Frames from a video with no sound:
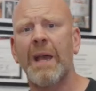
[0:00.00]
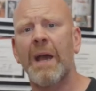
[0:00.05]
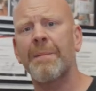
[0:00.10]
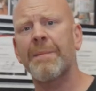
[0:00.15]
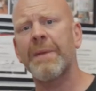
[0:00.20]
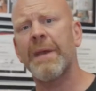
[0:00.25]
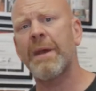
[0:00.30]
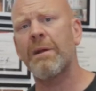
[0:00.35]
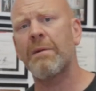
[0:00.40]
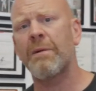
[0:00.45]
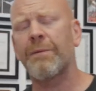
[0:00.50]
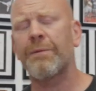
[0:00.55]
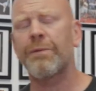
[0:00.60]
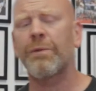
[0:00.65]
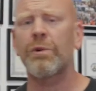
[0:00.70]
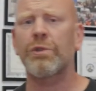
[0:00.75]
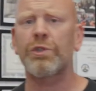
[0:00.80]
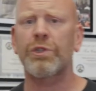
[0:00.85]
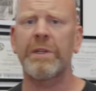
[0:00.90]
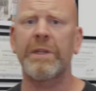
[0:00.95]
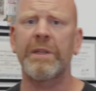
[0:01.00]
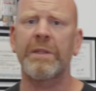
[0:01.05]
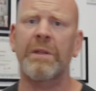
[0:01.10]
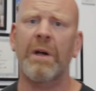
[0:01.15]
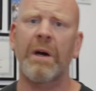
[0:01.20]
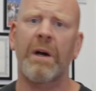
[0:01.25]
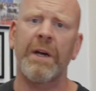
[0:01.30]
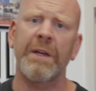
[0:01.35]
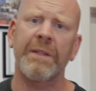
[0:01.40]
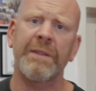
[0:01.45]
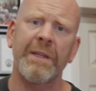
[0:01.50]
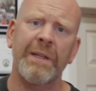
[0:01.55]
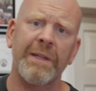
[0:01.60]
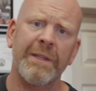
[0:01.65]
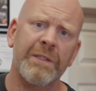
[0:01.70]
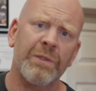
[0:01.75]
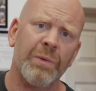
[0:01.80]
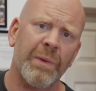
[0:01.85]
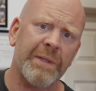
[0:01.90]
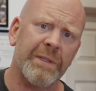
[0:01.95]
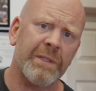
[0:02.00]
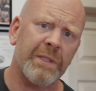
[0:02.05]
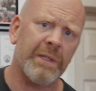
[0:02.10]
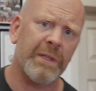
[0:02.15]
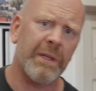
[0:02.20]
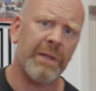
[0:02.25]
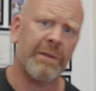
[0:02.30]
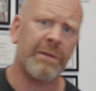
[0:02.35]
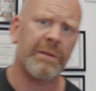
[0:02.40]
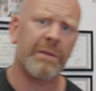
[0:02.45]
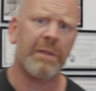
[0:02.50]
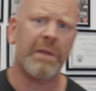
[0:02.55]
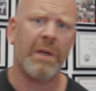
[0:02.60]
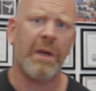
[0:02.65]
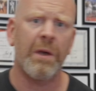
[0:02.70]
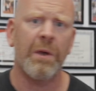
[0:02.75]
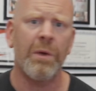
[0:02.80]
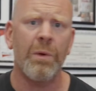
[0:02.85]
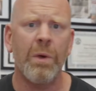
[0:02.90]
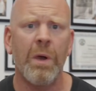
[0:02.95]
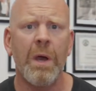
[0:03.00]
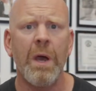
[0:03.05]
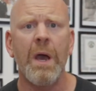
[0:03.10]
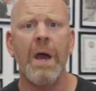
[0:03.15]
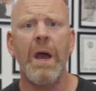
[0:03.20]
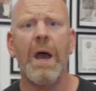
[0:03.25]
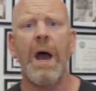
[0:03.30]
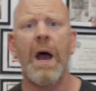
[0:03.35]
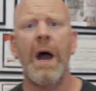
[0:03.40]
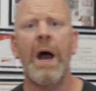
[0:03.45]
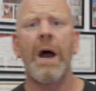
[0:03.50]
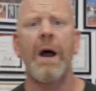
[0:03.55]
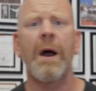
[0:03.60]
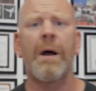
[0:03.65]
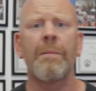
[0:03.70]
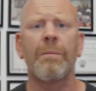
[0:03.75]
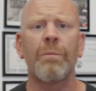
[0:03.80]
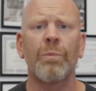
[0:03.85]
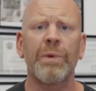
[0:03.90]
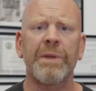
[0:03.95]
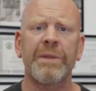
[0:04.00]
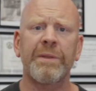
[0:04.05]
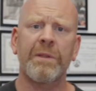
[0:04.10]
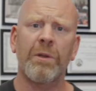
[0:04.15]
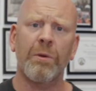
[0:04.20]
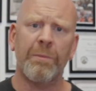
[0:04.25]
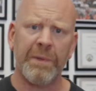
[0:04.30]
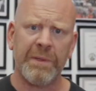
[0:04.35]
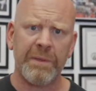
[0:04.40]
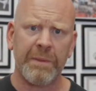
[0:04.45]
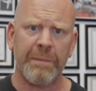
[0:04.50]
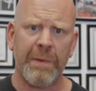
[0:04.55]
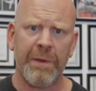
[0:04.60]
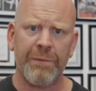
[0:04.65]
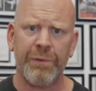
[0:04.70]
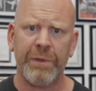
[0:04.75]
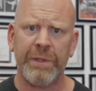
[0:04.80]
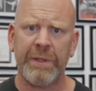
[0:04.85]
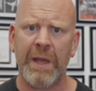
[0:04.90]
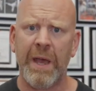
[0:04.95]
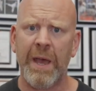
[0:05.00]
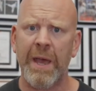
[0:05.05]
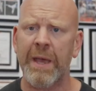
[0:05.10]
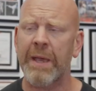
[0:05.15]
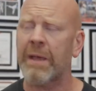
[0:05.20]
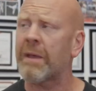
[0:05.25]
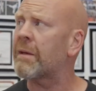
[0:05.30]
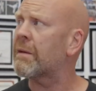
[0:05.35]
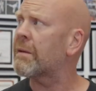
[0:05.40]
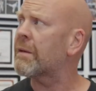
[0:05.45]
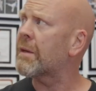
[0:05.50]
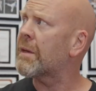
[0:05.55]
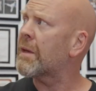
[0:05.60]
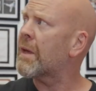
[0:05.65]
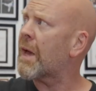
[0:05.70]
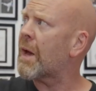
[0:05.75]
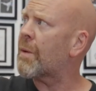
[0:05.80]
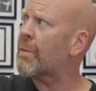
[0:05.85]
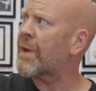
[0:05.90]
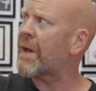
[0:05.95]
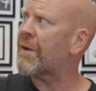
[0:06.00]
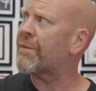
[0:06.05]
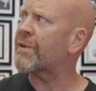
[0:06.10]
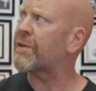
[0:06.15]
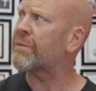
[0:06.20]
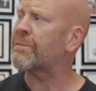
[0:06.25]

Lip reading: Amir unfortunately died nearly 20 years ago. We still miss him every day. and we have his